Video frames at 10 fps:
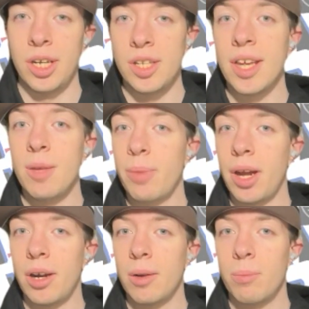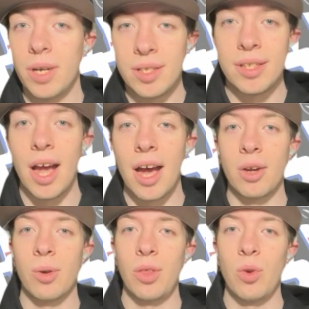He's getting better, but he's not
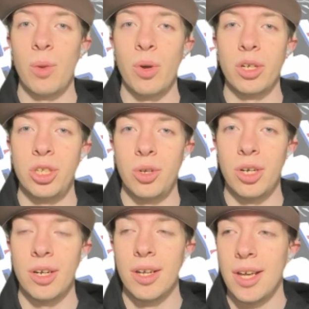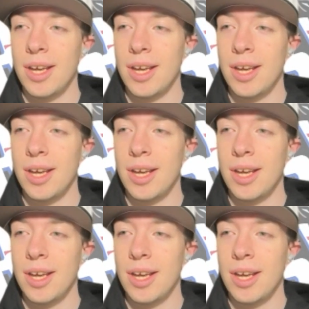a great 3-point shooter.